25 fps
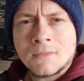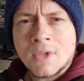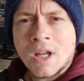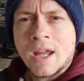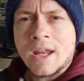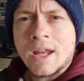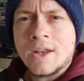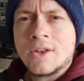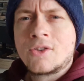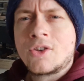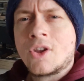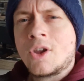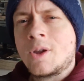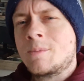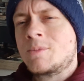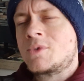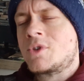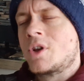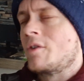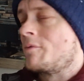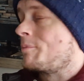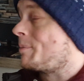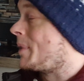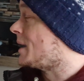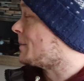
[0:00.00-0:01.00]
In terms
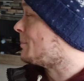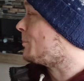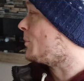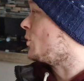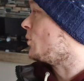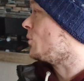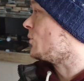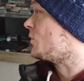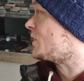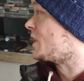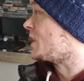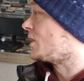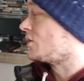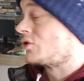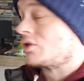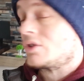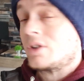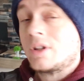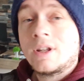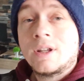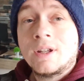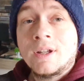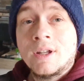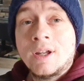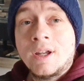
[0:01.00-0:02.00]
of bad moods,
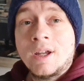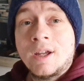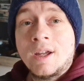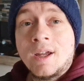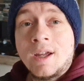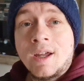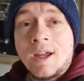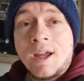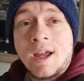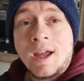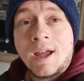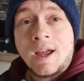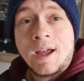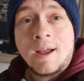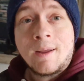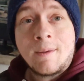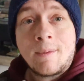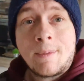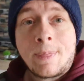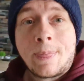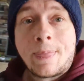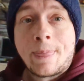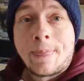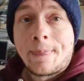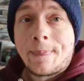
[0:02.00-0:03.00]
actually. Do
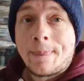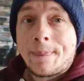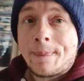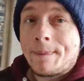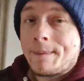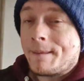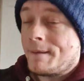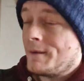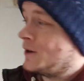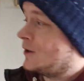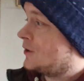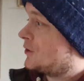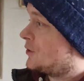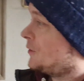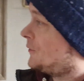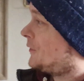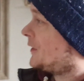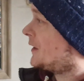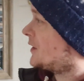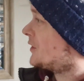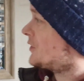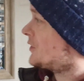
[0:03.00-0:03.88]
you think they're